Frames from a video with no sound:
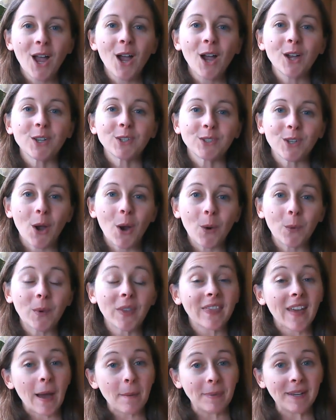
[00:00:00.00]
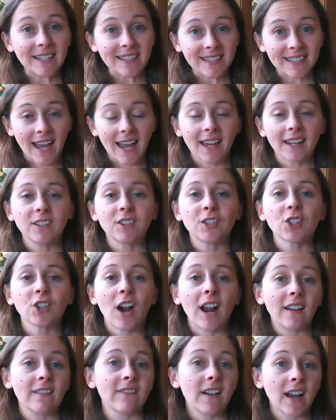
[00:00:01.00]
So with that being said,
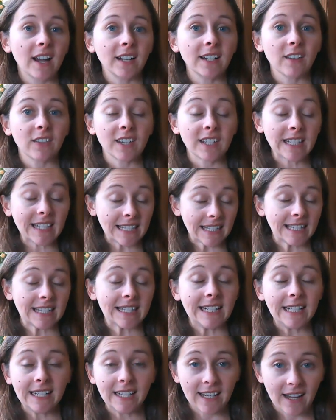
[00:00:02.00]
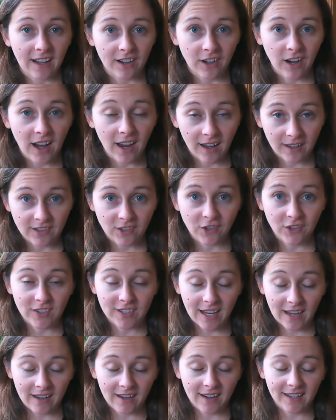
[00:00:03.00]
try to find, this is a seated
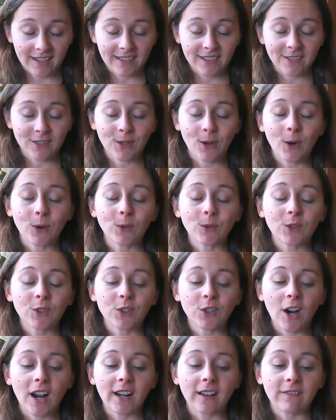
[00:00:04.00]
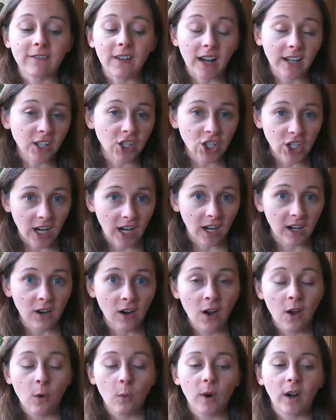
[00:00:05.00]
exercise, so try to find a chair
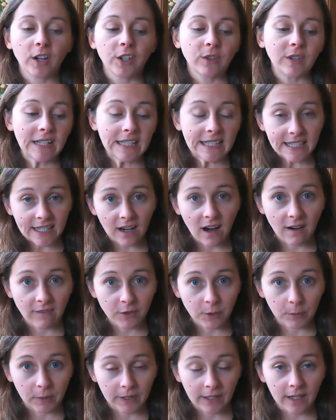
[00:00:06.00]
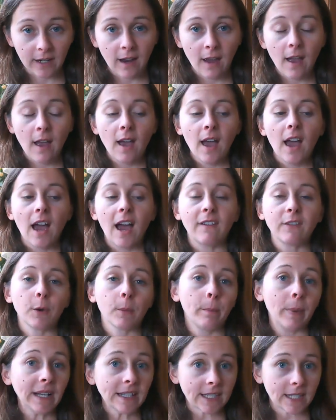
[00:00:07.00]
where you can sit comfortably, have your
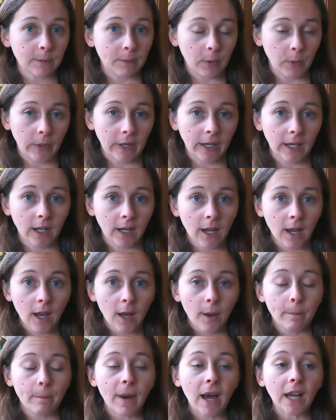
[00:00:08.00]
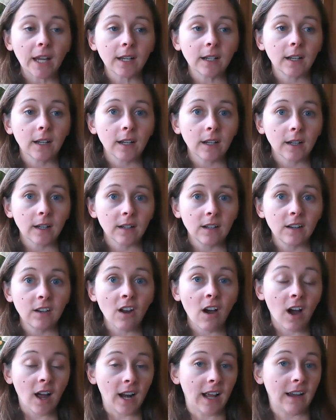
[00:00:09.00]
butt supported, but
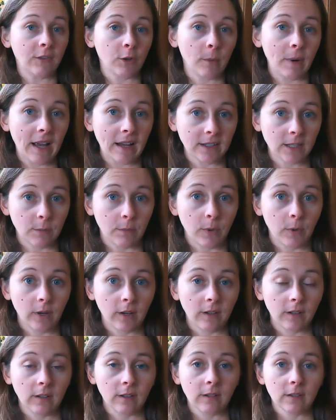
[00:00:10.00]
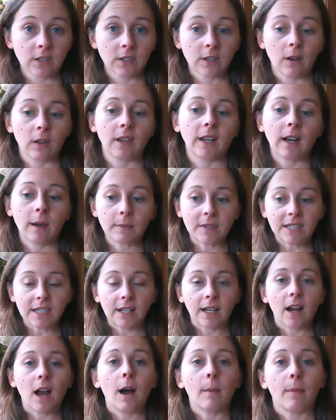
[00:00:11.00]
not have your back supported. So like I'm
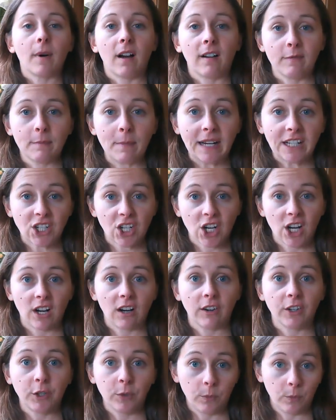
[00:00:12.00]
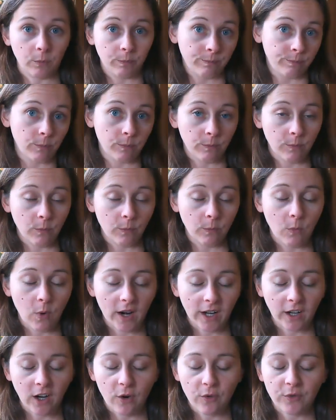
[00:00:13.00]
sitting up off my chair. You
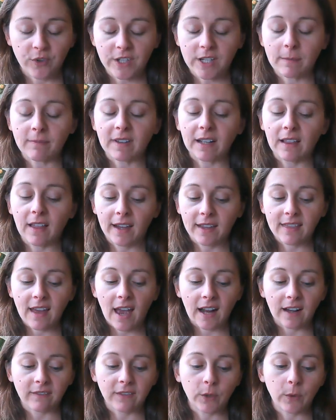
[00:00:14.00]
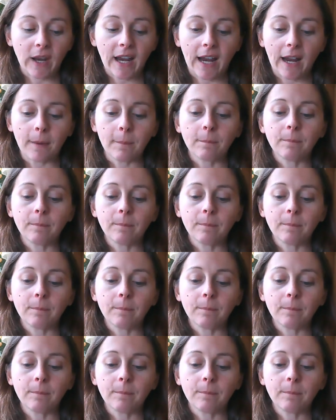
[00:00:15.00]
want to go for something like that if you can.